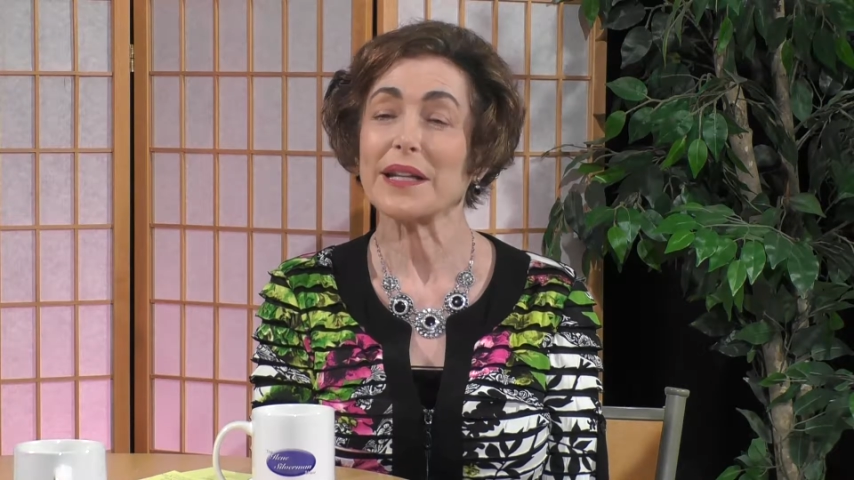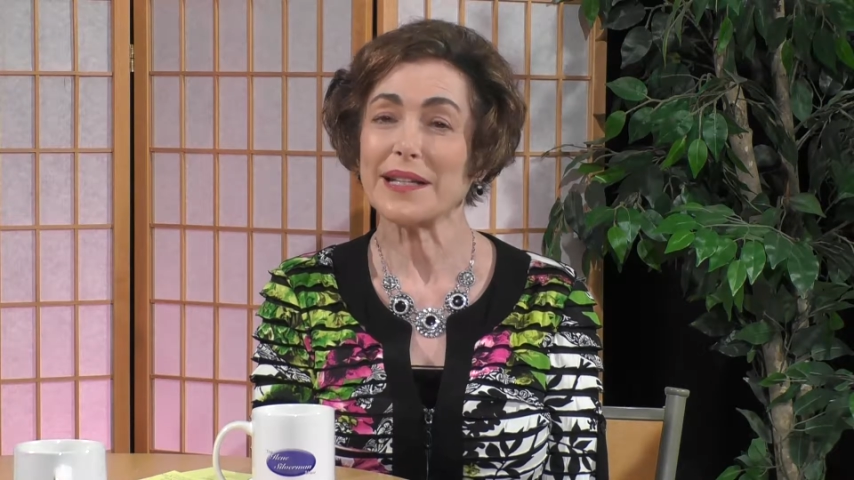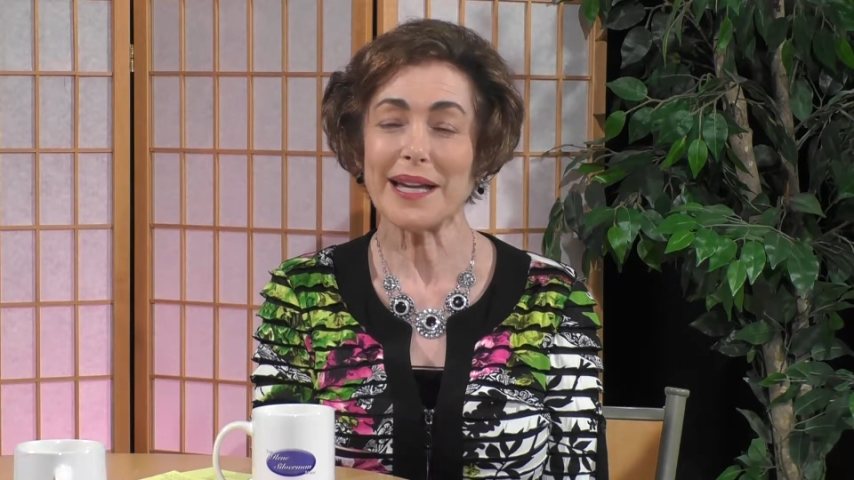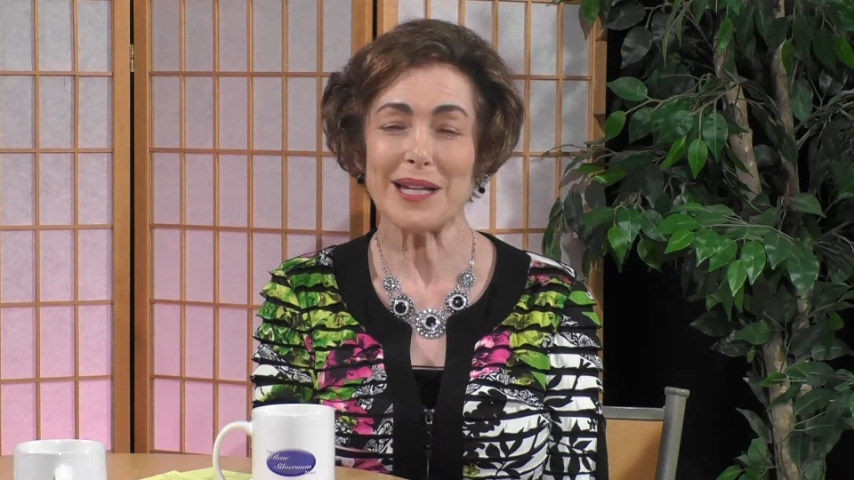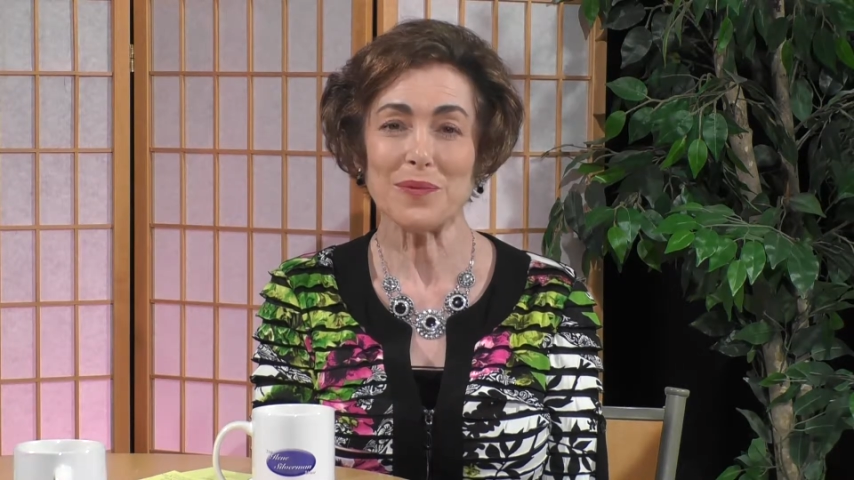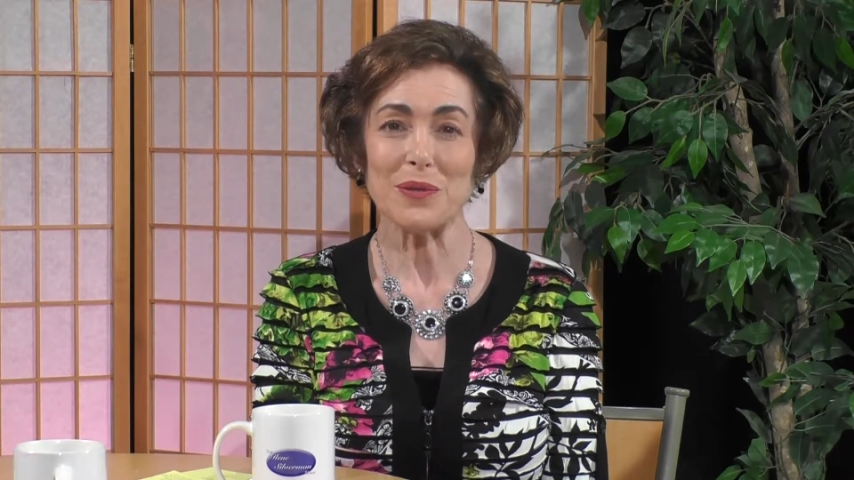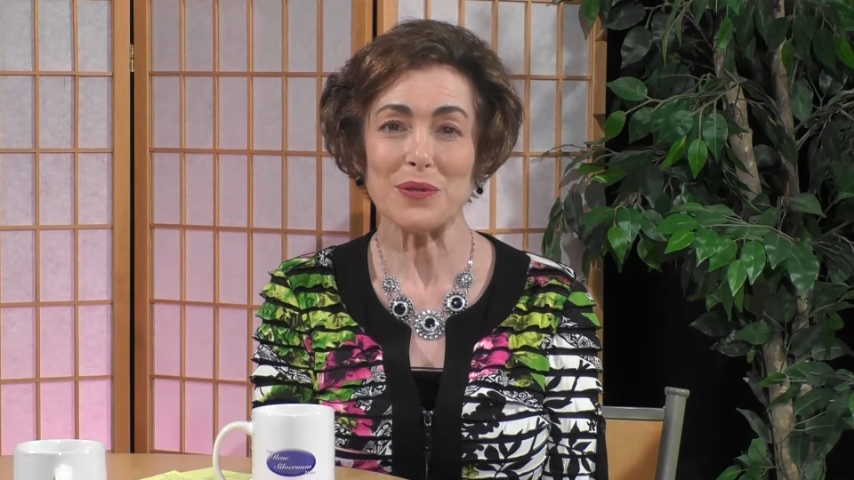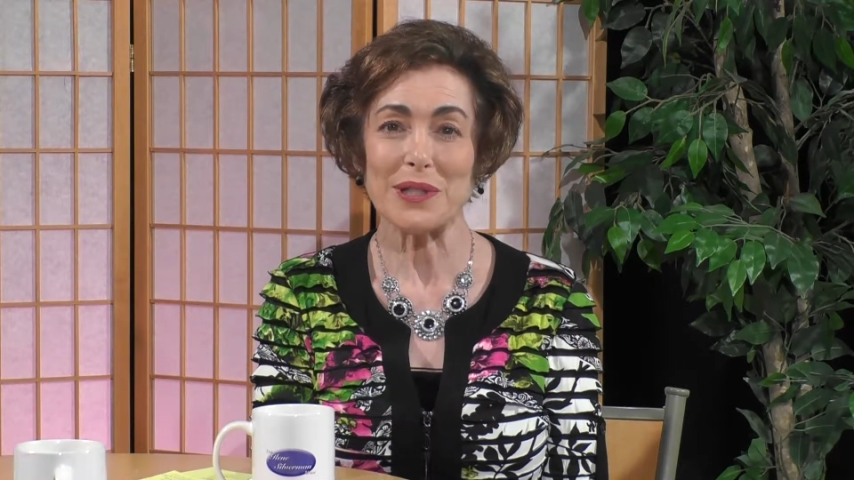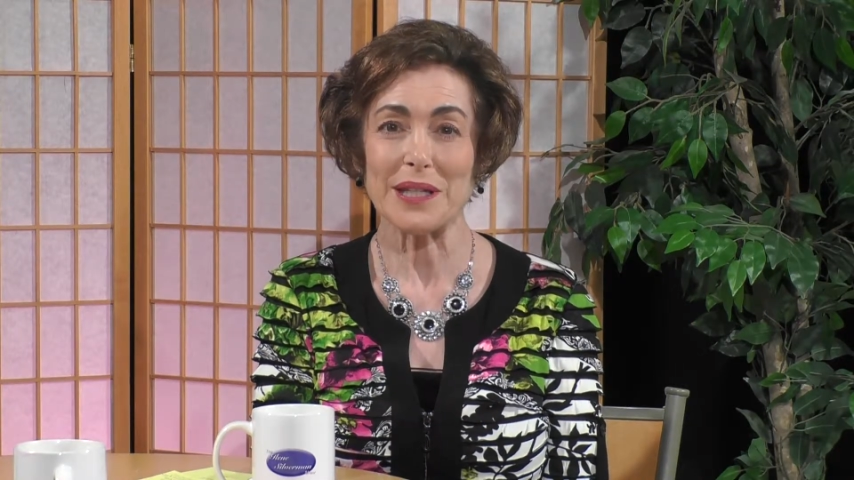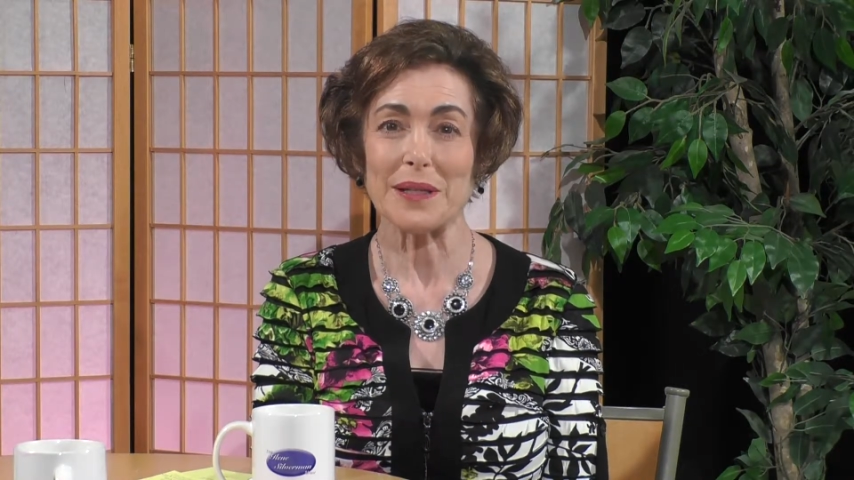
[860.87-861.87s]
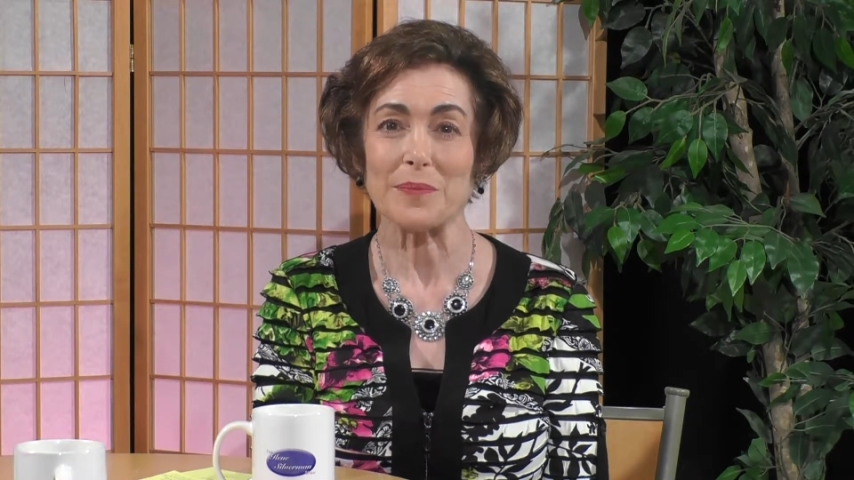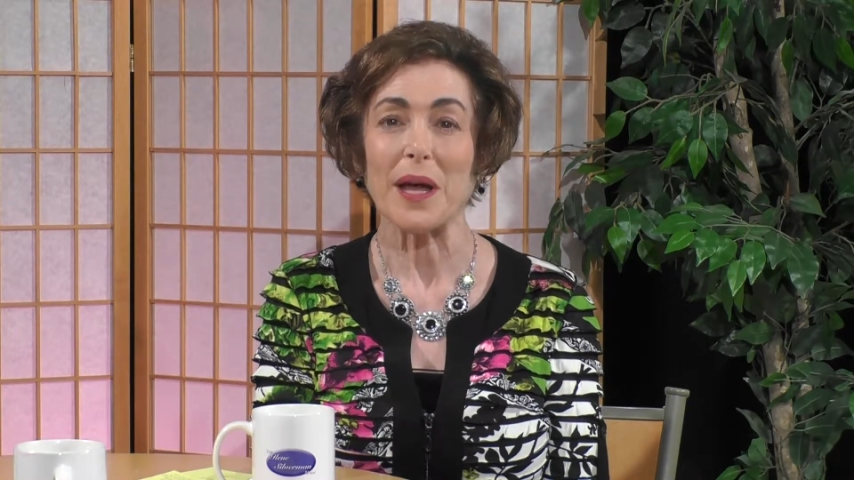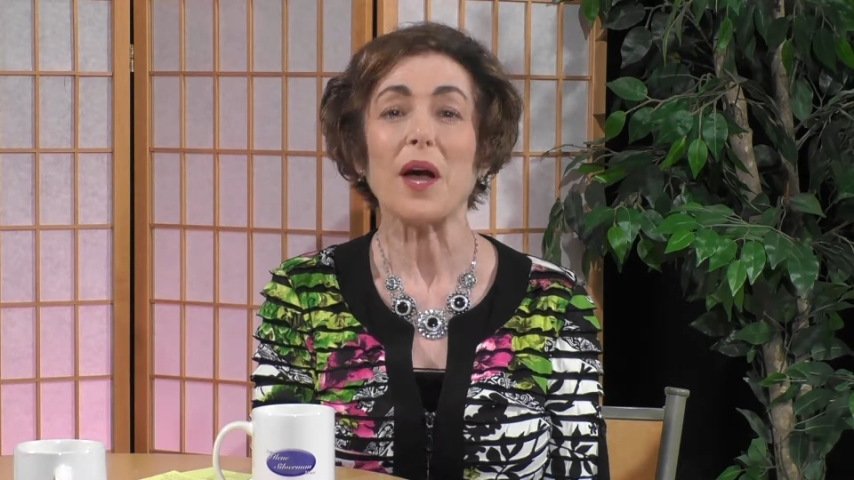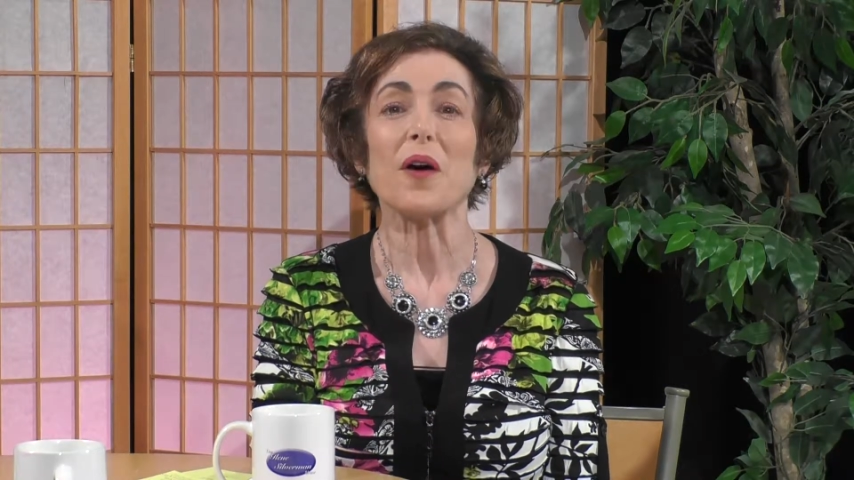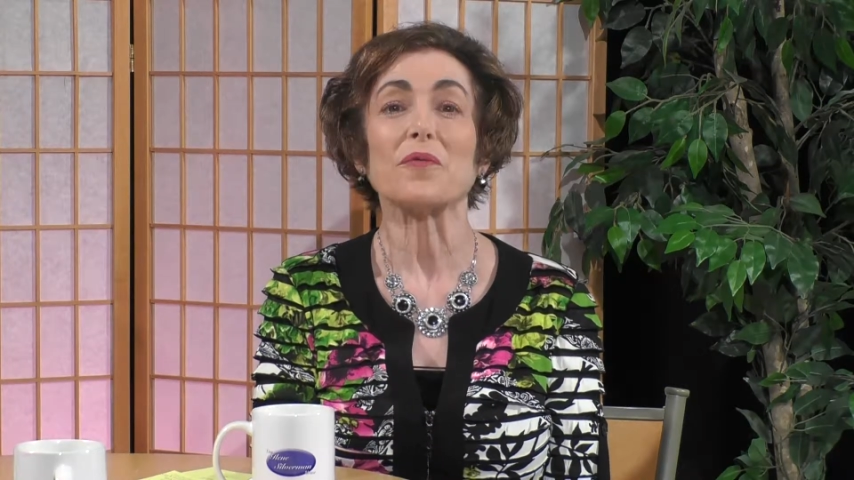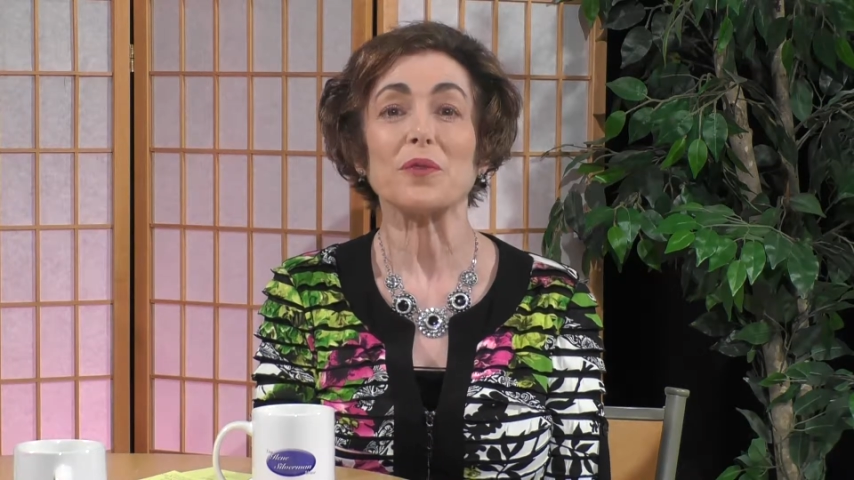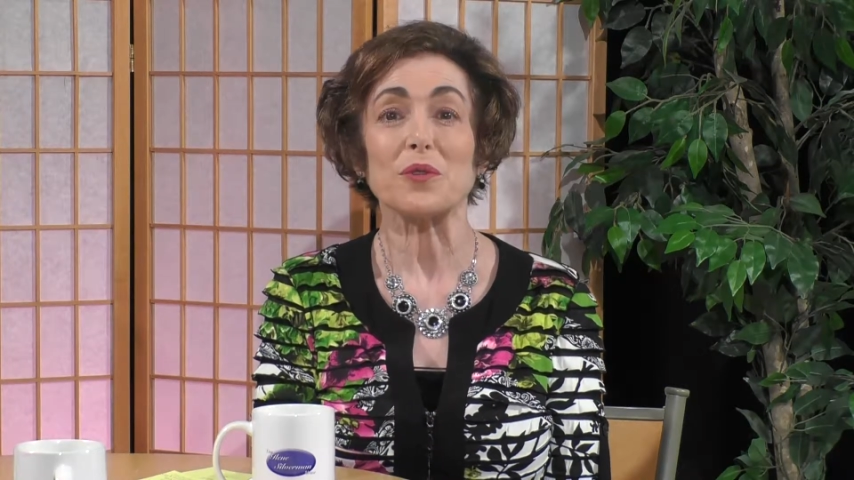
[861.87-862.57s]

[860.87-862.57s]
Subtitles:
Cade Museum for